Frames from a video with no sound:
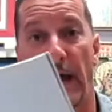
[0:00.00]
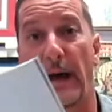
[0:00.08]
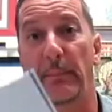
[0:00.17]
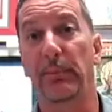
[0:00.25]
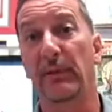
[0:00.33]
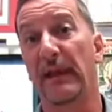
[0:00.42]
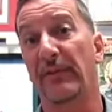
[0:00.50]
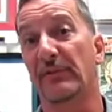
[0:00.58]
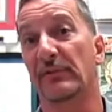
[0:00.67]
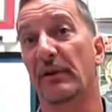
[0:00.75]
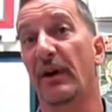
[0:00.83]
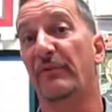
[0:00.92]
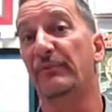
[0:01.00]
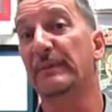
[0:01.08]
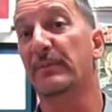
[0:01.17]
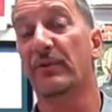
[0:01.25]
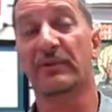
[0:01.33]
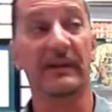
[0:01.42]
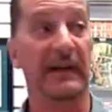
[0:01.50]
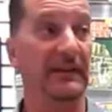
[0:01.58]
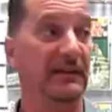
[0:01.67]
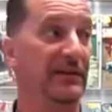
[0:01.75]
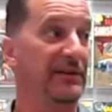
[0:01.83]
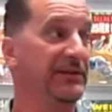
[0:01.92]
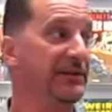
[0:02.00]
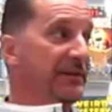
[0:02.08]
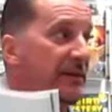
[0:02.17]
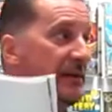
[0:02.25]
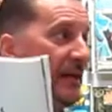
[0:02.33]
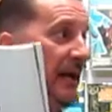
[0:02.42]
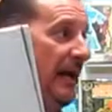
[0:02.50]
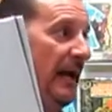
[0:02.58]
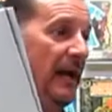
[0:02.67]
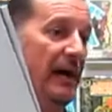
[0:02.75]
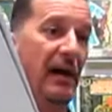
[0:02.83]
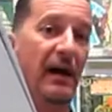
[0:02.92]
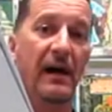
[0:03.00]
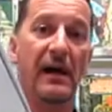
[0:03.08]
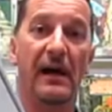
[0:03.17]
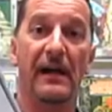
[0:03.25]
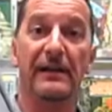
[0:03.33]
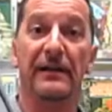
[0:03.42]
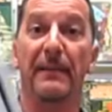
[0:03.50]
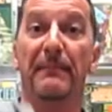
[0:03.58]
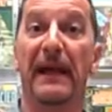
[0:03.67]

a plethora of rebirth titles, and